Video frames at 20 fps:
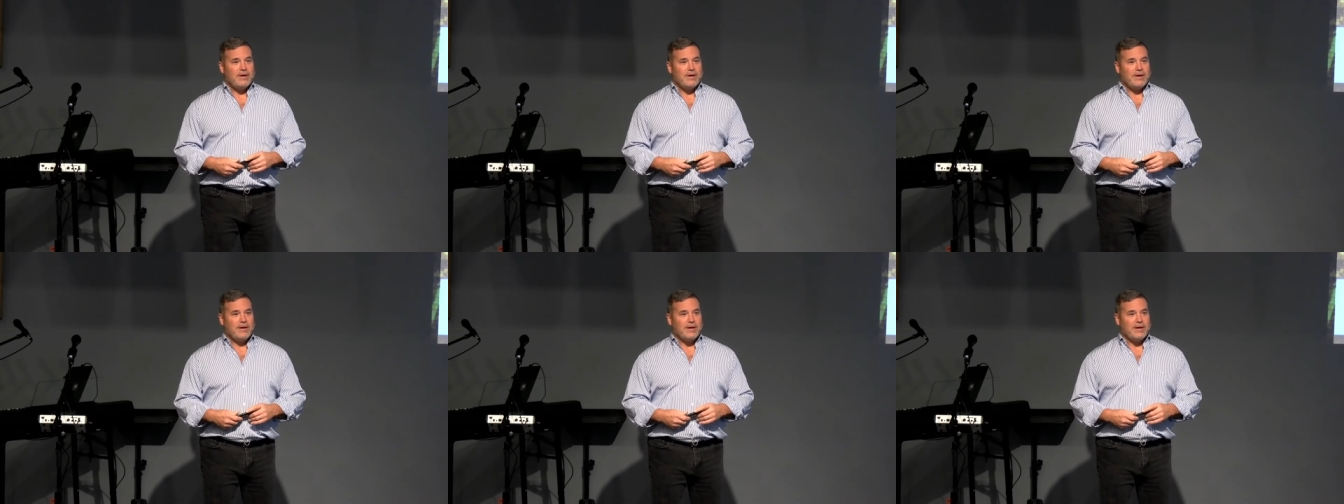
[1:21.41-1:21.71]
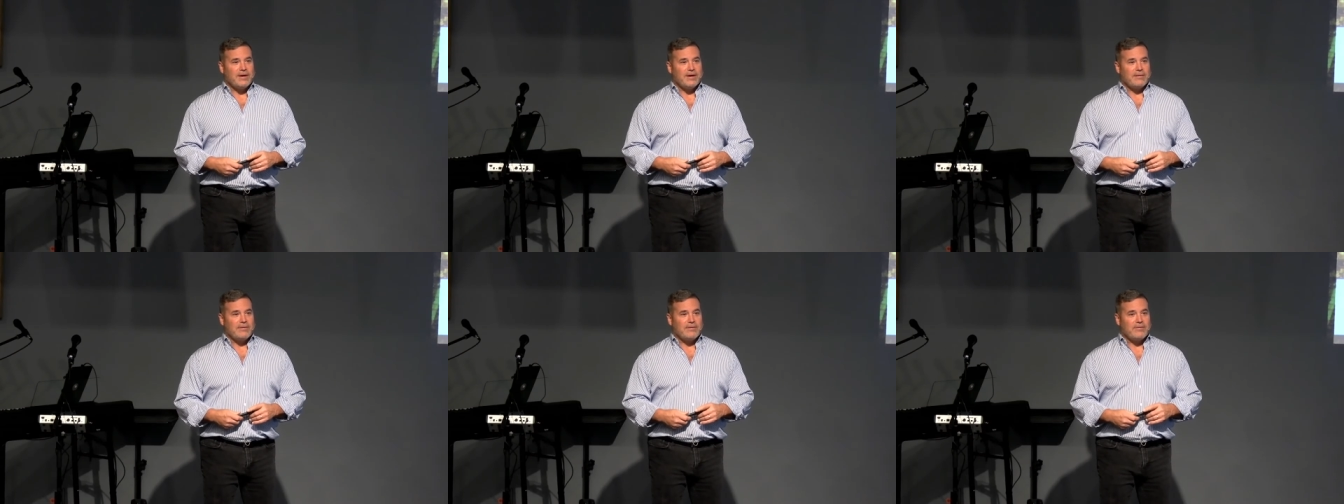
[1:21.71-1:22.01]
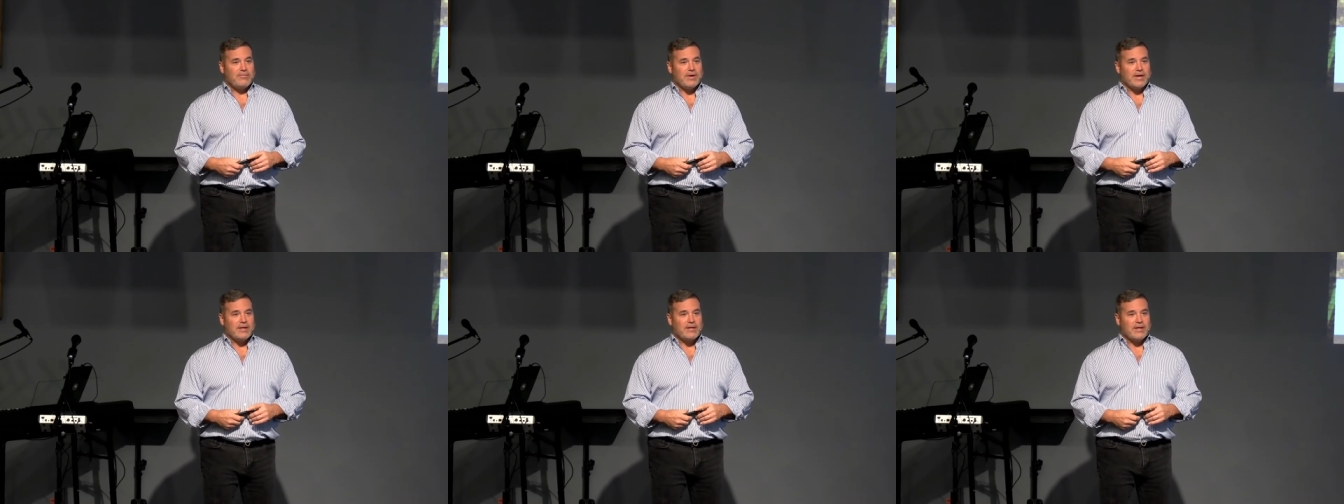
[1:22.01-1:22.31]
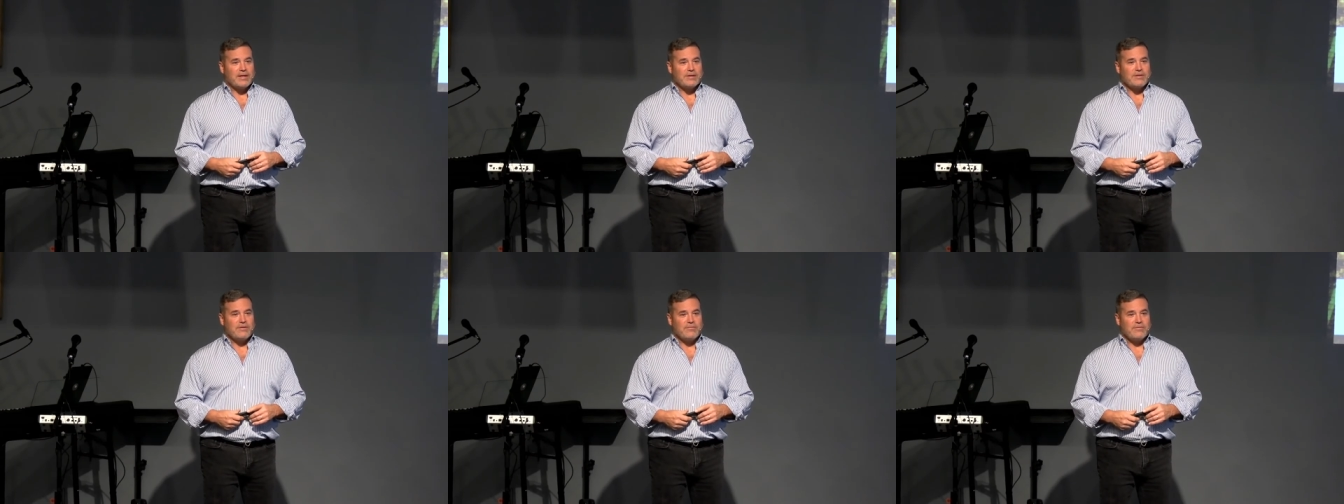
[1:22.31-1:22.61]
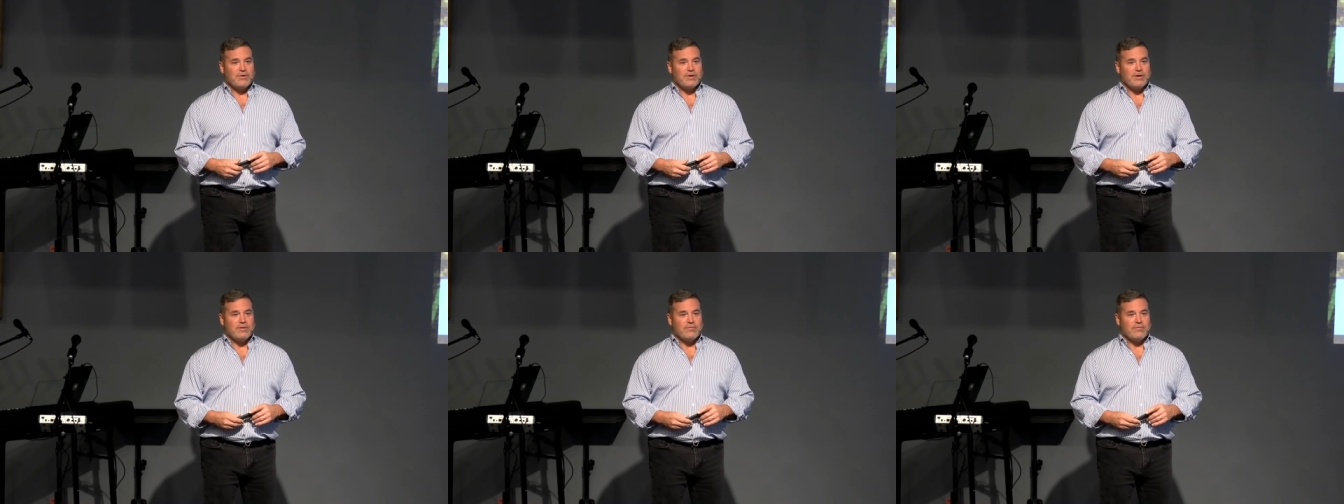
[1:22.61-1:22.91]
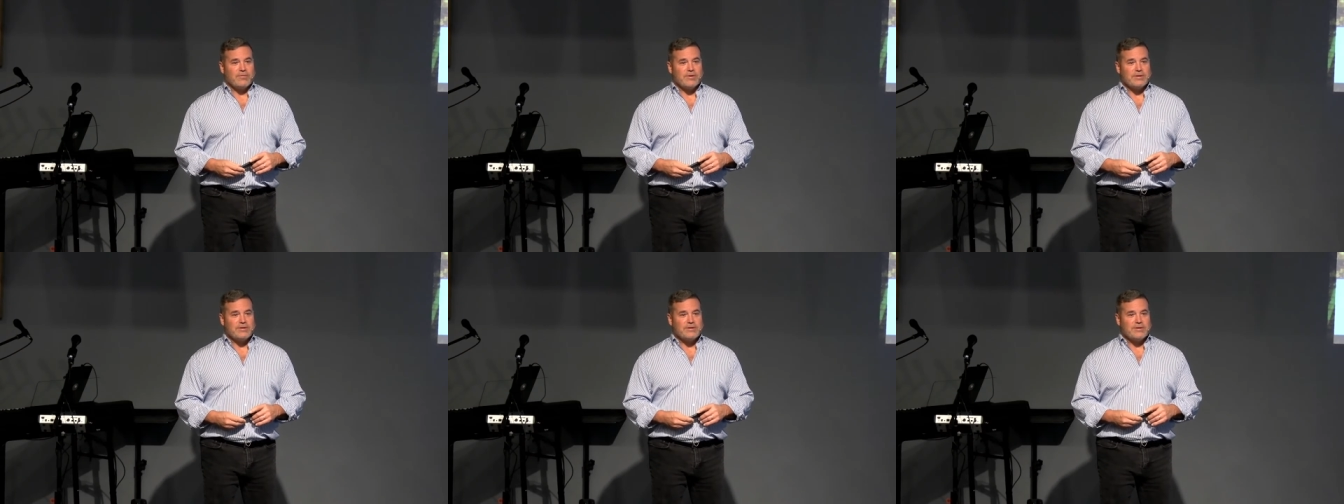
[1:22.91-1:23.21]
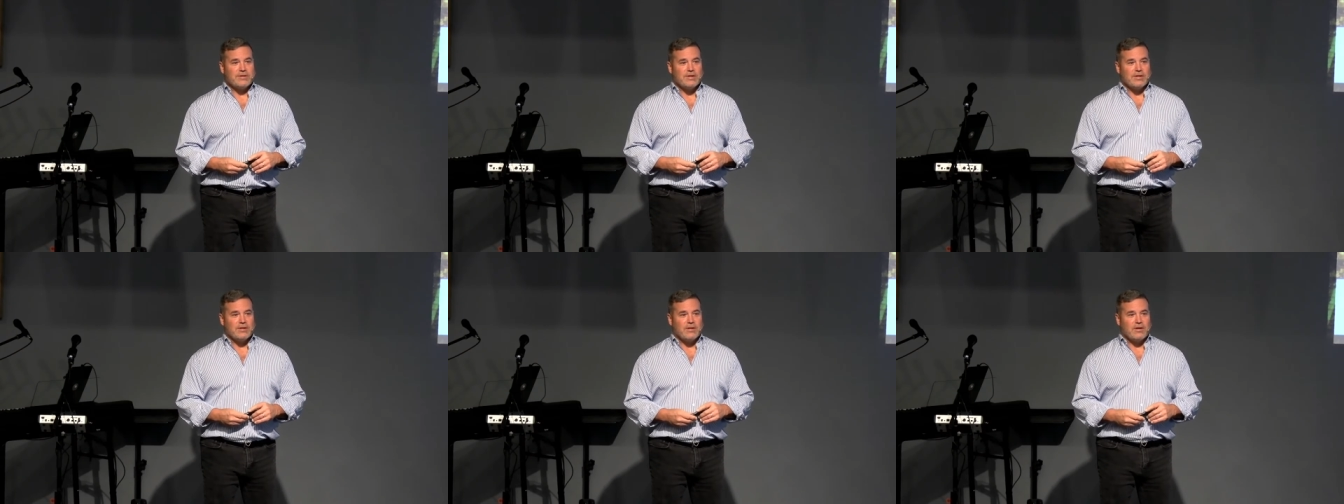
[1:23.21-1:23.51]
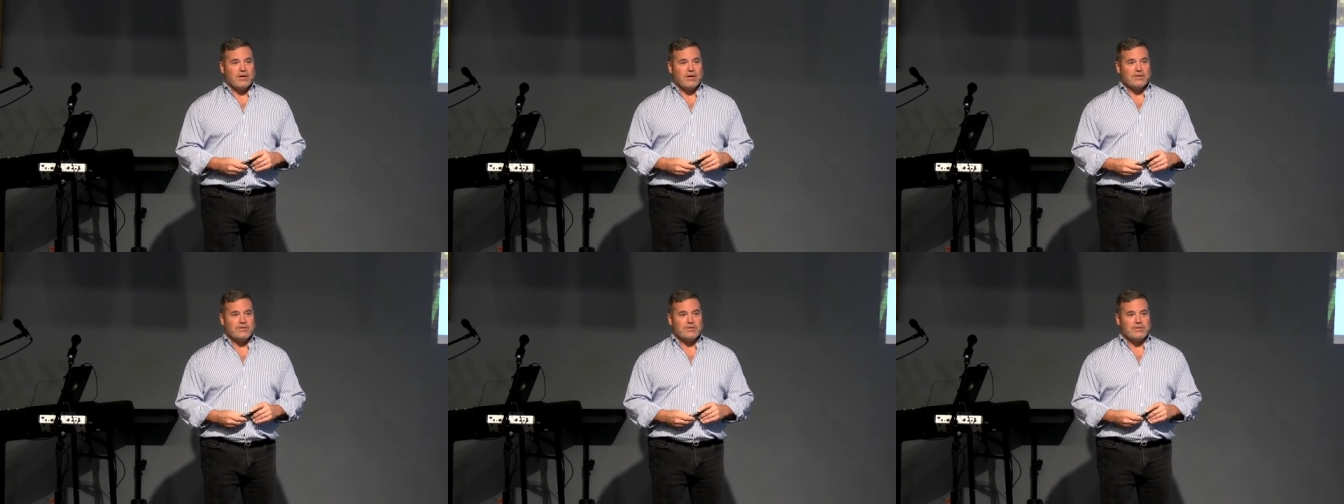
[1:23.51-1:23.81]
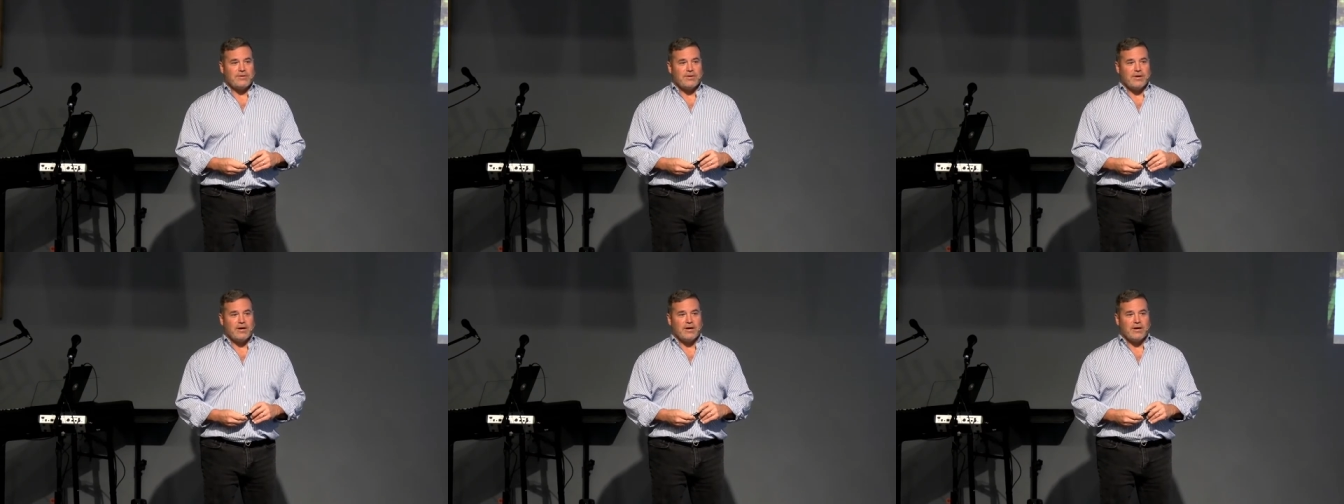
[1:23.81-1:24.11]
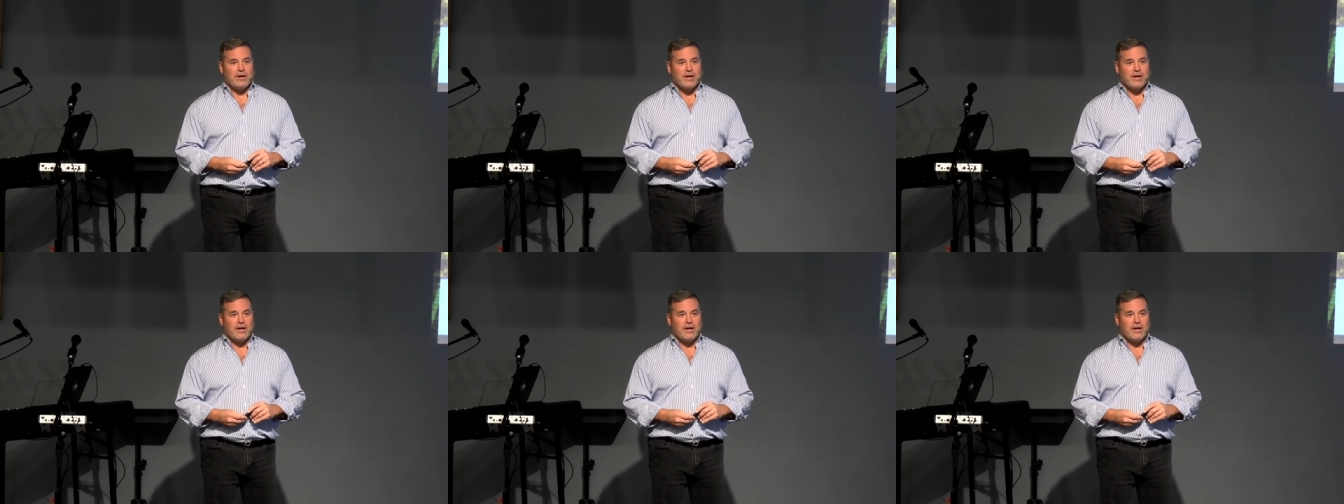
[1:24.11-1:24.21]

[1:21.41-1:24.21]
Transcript: Uh, in fact, that's the very reason that laws are there.